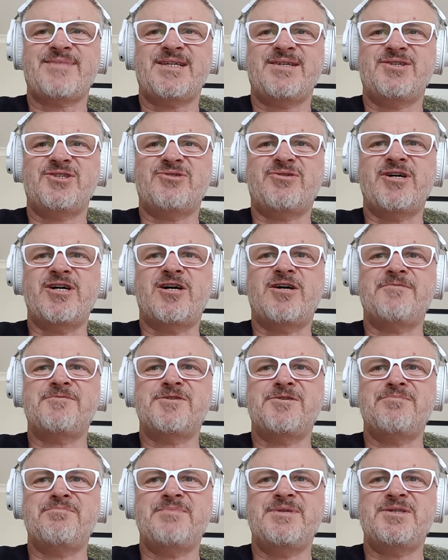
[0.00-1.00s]
So I
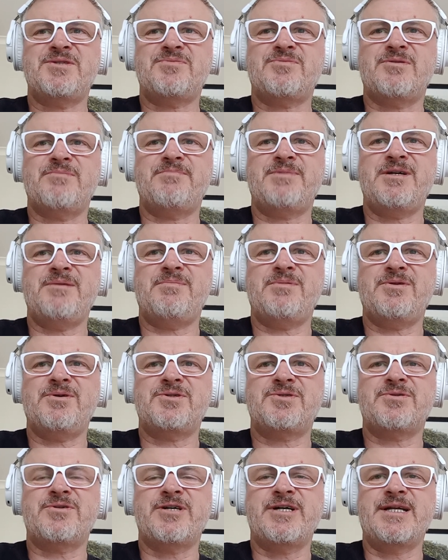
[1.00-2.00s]
often miss what people are
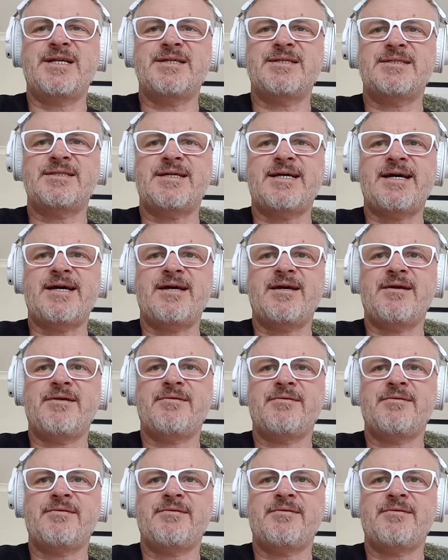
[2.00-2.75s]
trying to say.